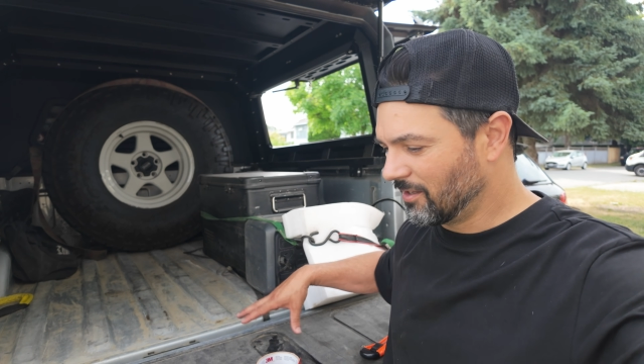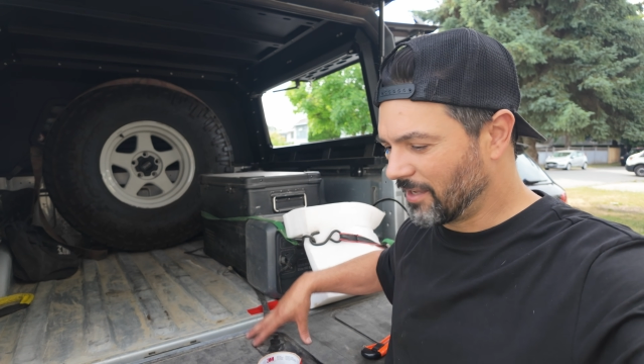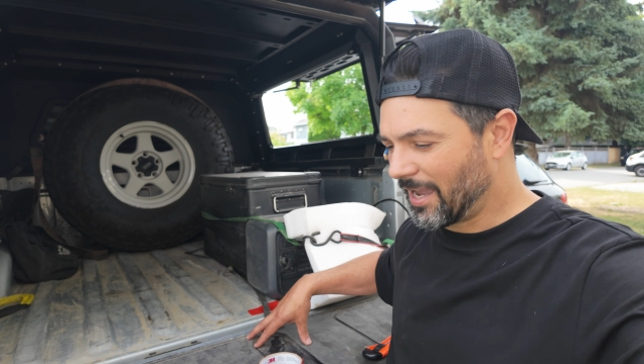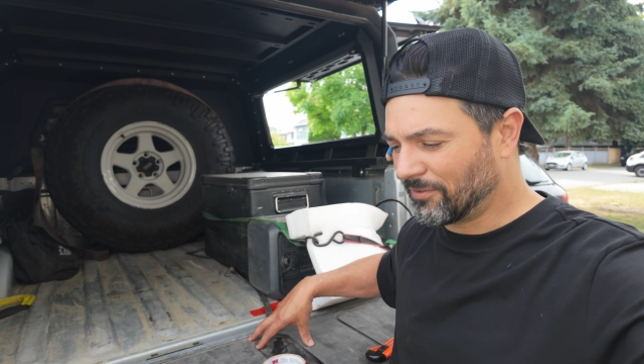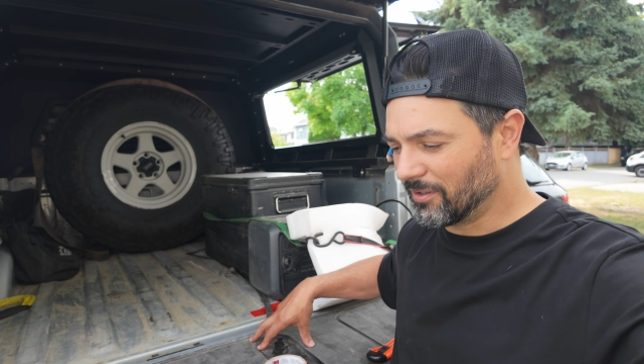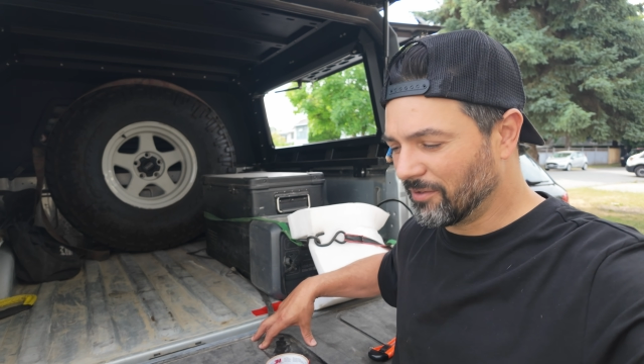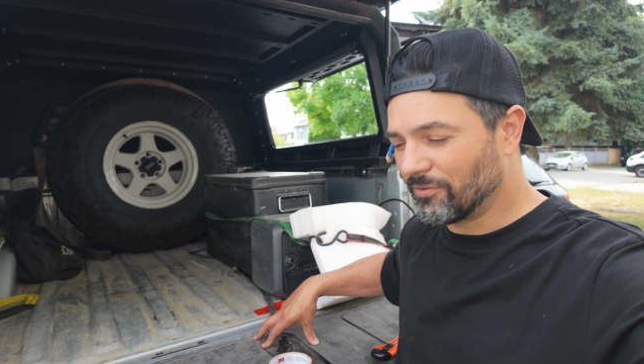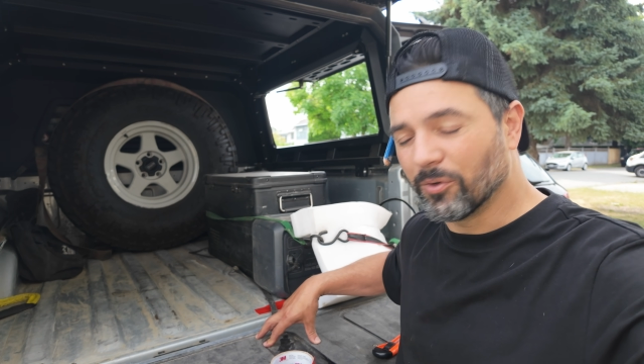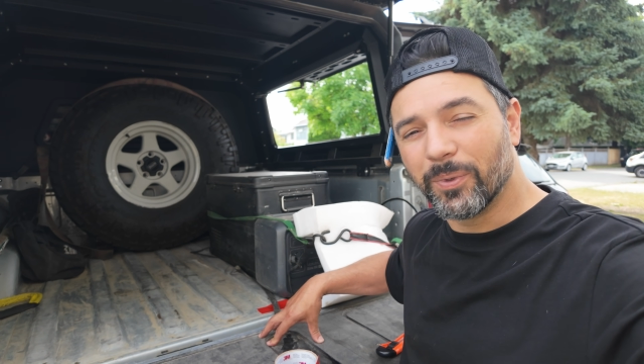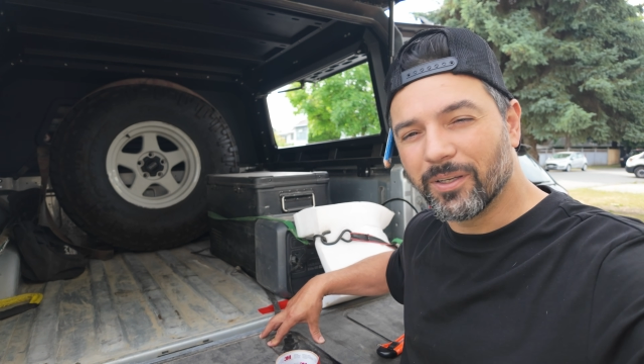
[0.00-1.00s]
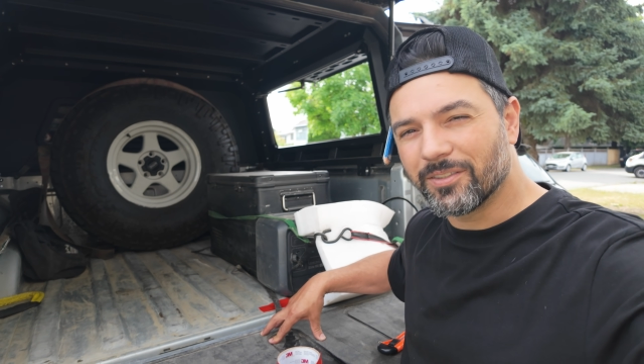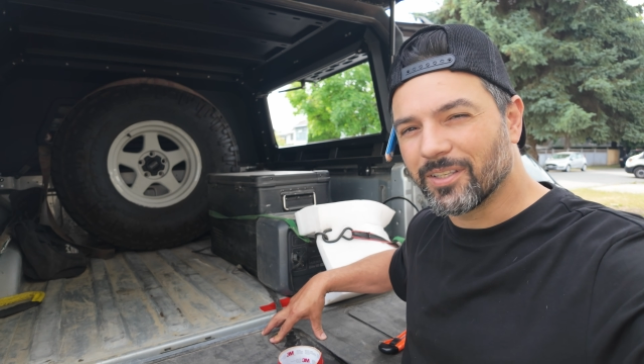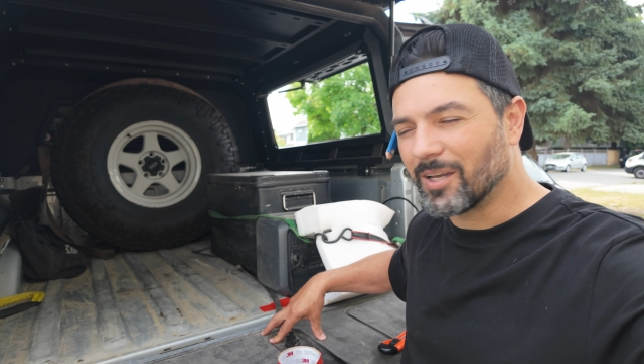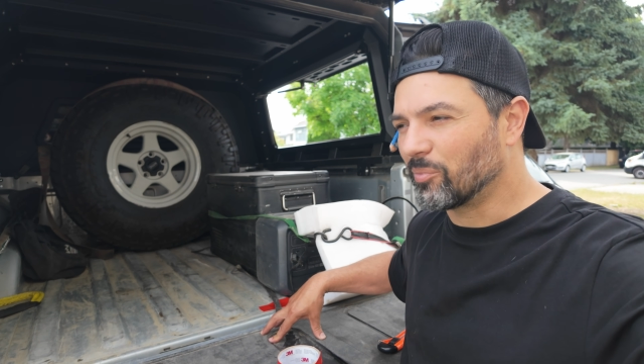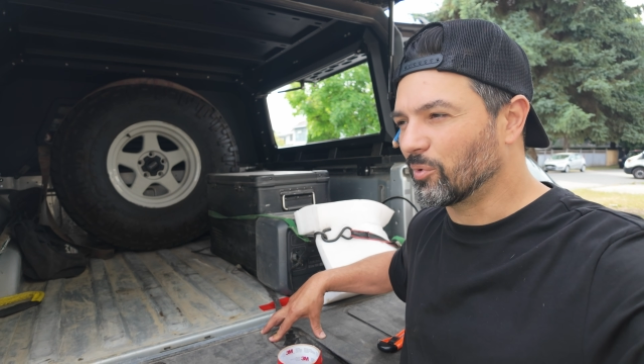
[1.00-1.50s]
have to lift the wheels
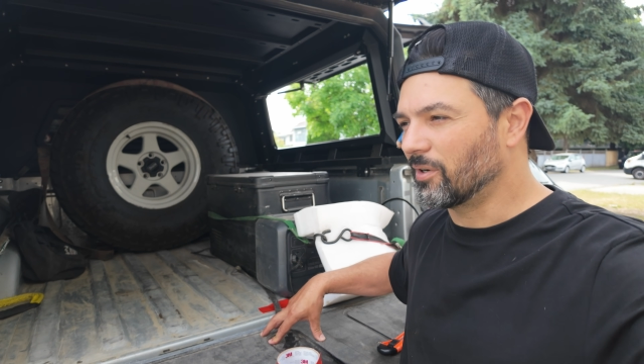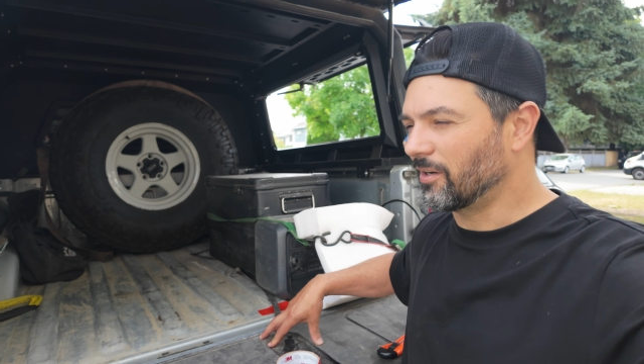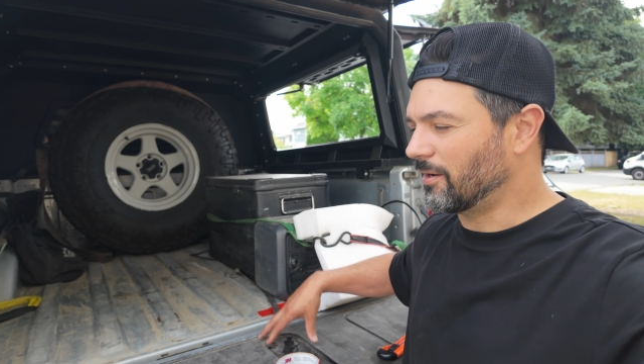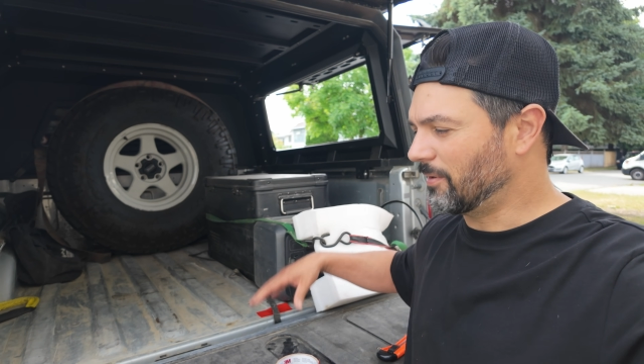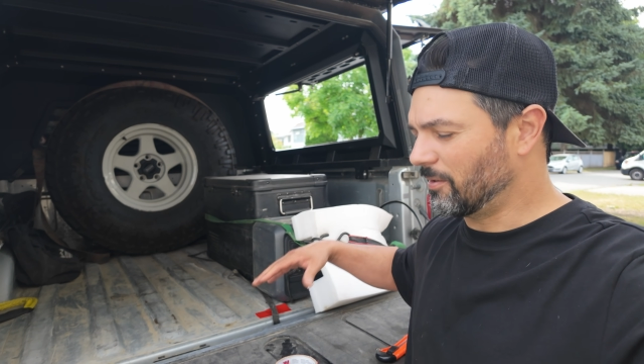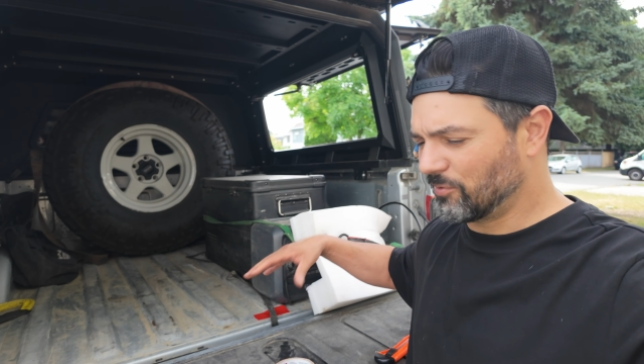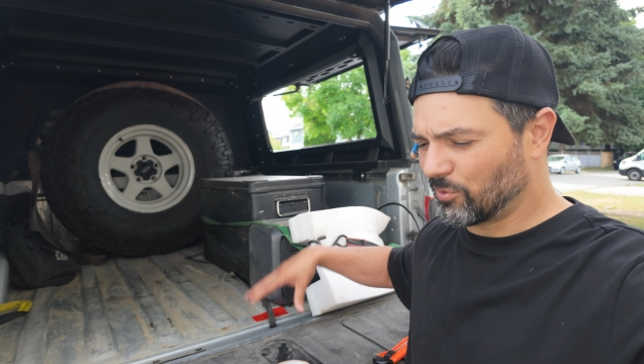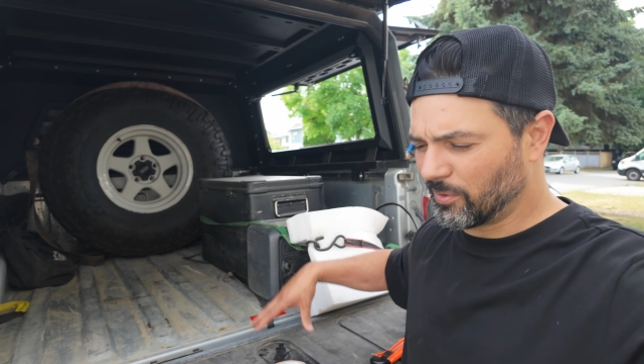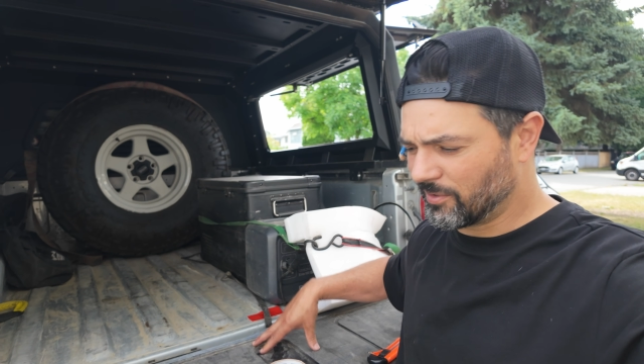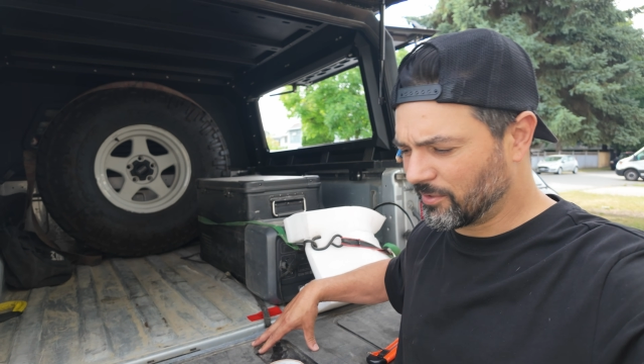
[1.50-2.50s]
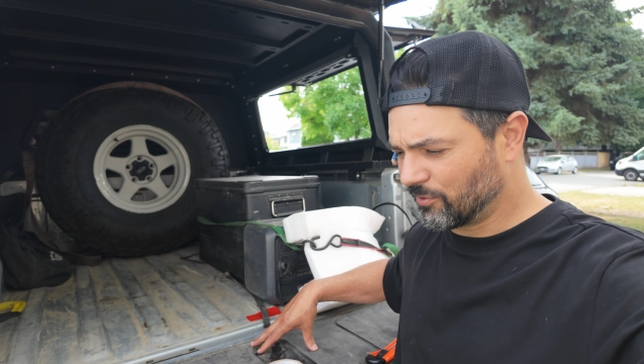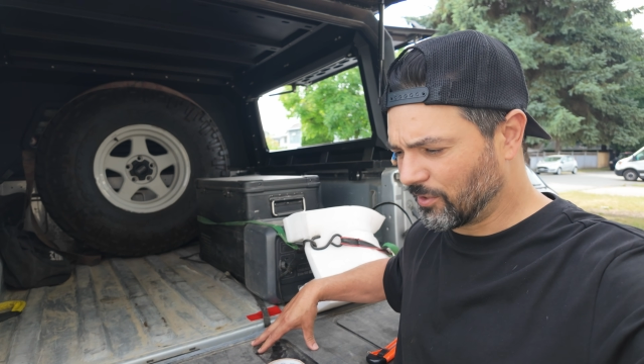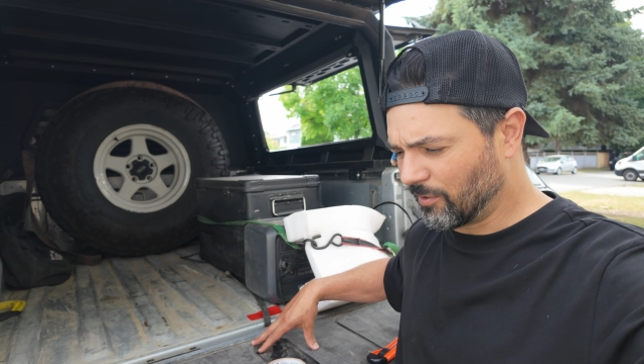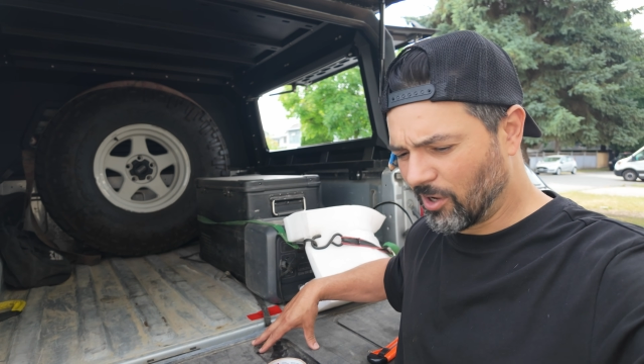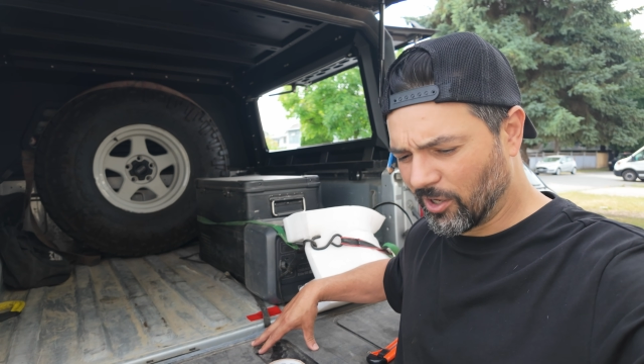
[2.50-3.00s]
up or I'm sort of
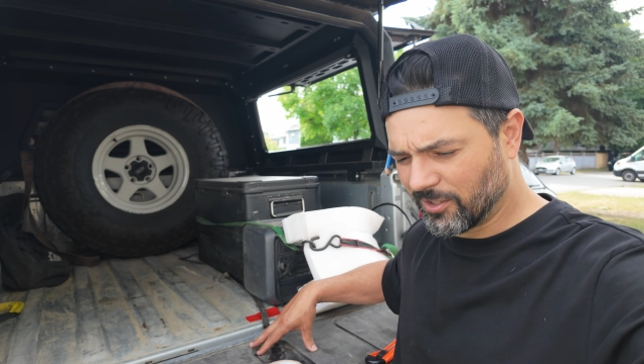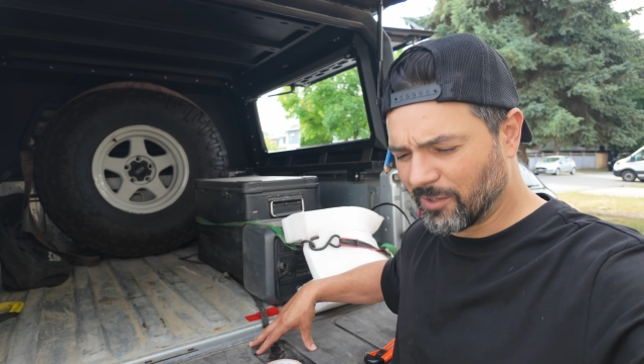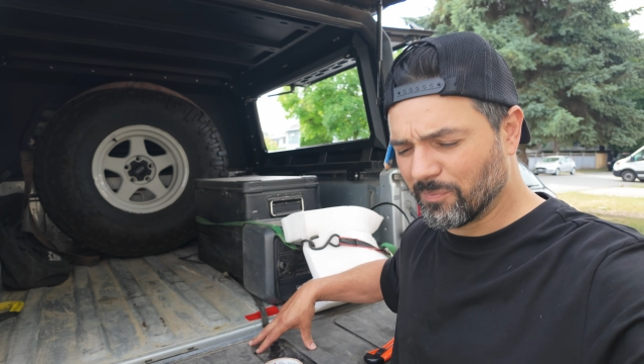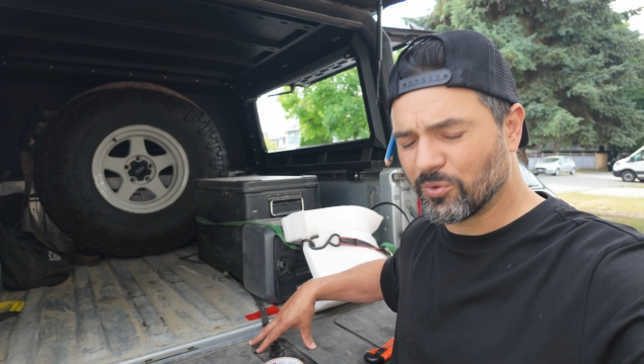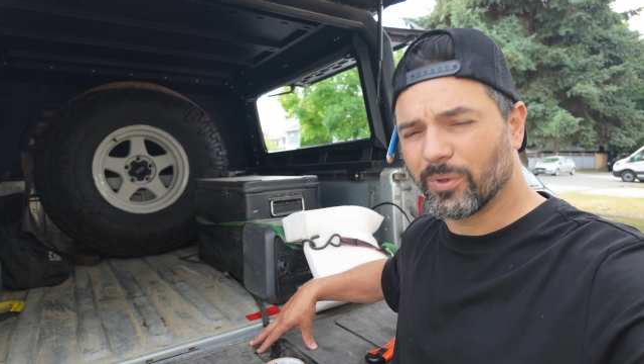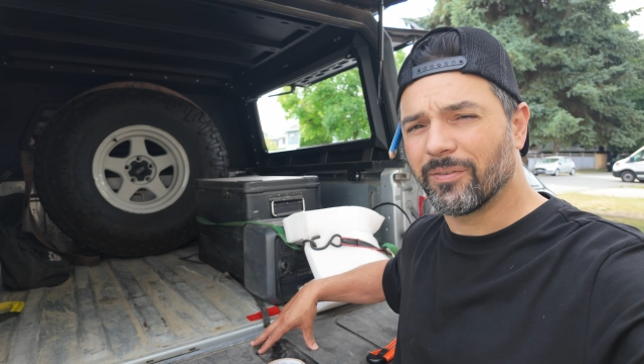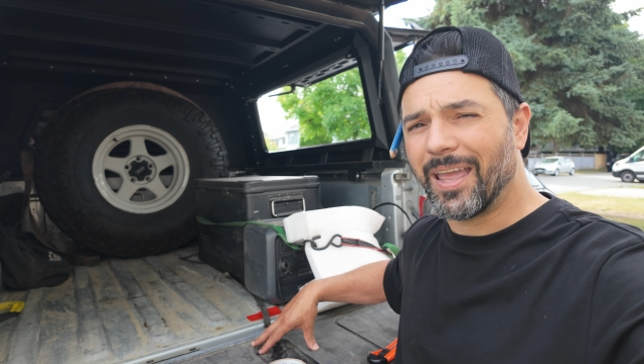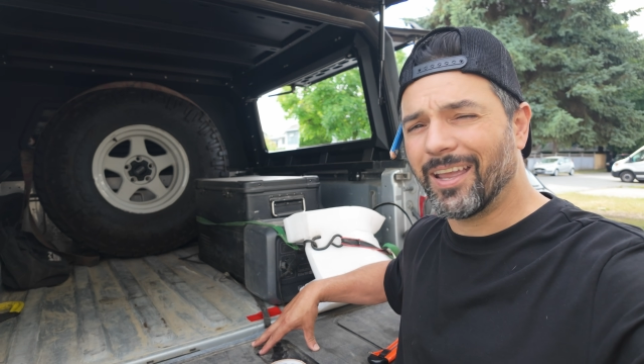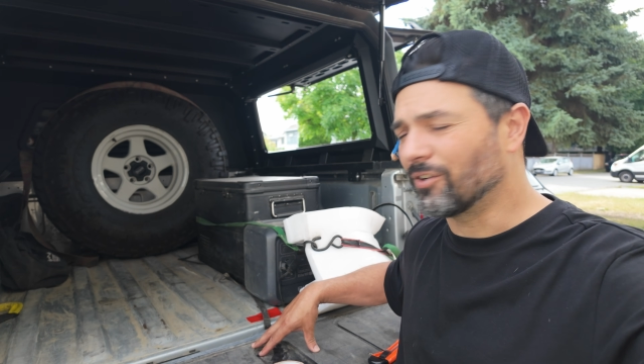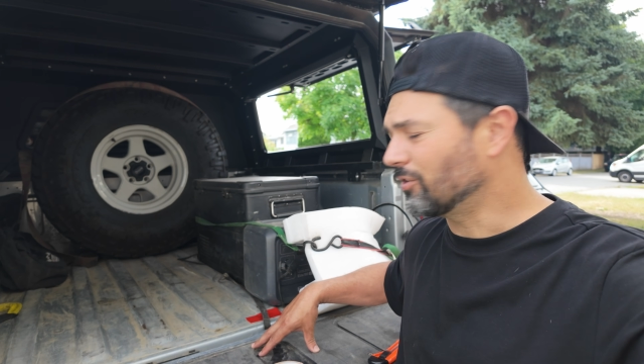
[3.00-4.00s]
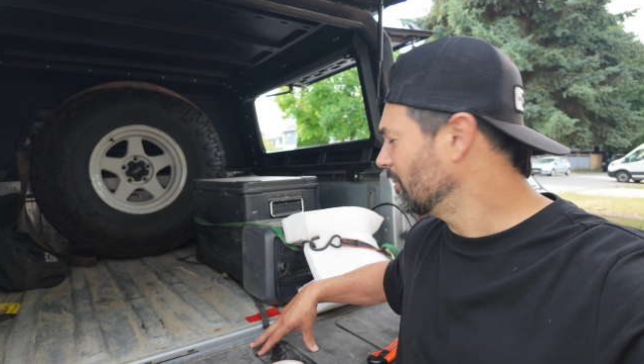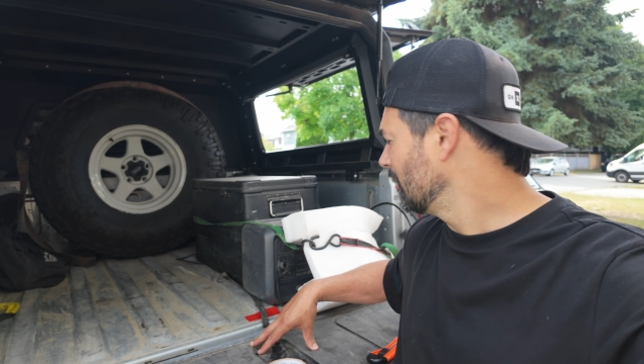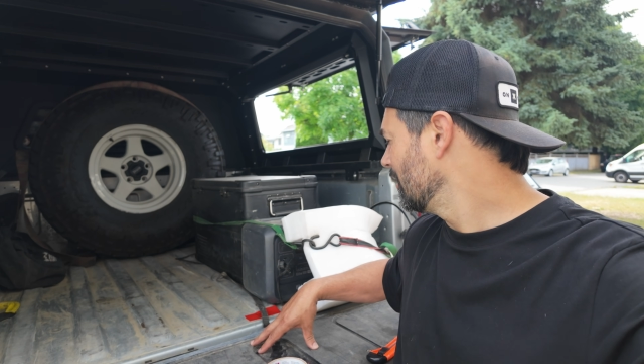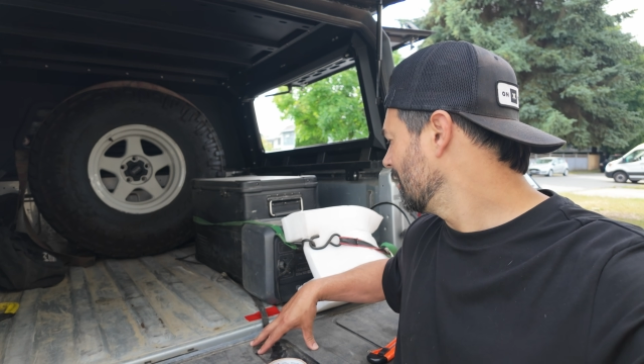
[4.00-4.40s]
on some sort of angle,